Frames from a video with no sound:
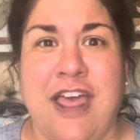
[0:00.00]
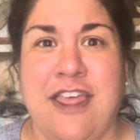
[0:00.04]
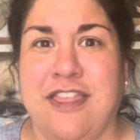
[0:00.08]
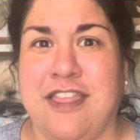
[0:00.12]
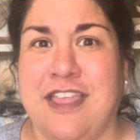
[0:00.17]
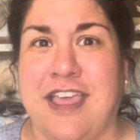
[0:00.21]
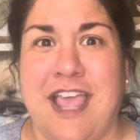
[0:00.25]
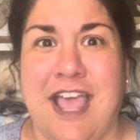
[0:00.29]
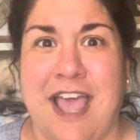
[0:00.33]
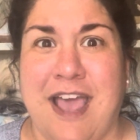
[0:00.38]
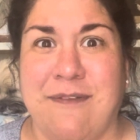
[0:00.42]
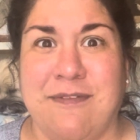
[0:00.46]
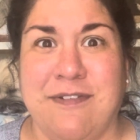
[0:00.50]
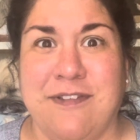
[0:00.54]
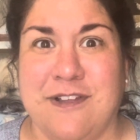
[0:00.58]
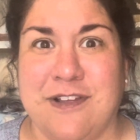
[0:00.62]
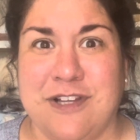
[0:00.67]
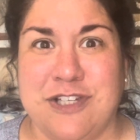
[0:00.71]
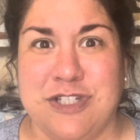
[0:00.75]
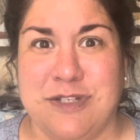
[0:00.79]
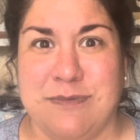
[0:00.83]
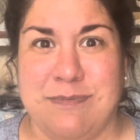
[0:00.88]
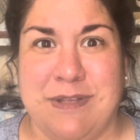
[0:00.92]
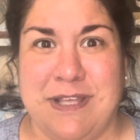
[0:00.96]
they have
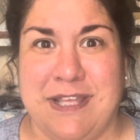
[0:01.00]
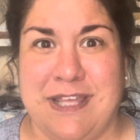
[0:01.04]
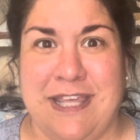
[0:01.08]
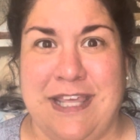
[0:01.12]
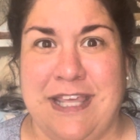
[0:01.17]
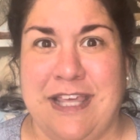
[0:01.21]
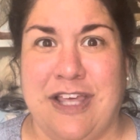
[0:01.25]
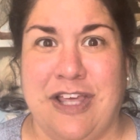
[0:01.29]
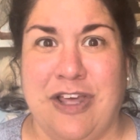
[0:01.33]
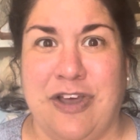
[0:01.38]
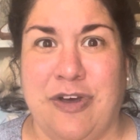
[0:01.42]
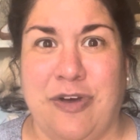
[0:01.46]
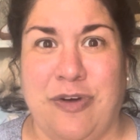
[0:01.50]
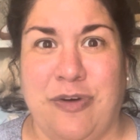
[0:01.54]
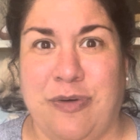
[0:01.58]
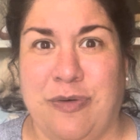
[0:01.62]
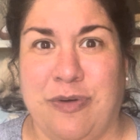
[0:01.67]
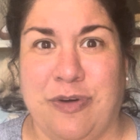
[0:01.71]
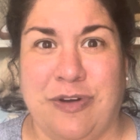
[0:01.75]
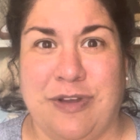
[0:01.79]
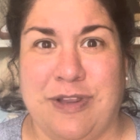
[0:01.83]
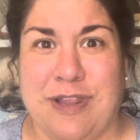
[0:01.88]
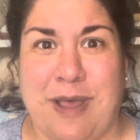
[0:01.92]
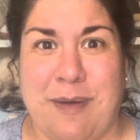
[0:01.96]
such a big ego,
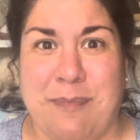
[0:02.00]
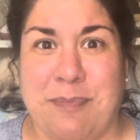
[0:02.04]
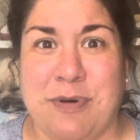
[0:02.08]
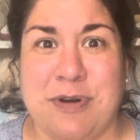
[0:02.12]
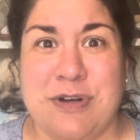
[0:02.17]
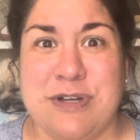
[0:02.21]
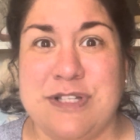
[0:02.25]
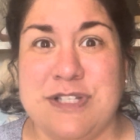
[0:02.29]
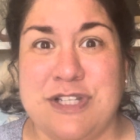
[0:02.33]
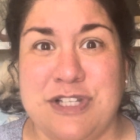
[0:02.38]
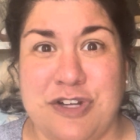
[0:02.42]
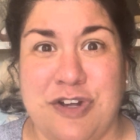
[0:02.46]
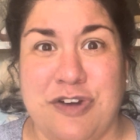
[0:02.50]
or that person